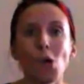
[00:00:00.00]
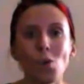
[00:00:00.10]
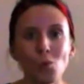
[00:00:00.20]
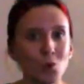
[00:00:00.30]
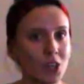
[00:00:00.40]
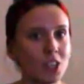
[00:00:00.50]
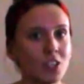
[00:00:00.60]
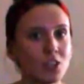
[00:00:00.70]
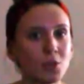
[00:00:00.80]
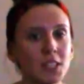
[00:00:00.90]
or
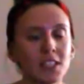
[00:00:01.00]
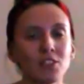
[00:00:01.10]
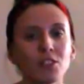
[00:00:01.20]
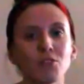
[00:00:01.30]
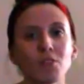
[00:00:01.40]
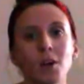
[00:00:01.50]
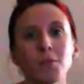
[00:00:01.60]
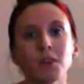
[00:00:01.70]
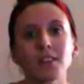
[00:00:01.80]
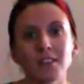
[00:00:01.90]
you can enter from
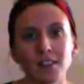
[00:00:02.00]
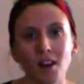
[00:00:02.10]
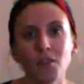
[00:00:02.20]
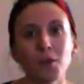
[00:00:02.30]
the south.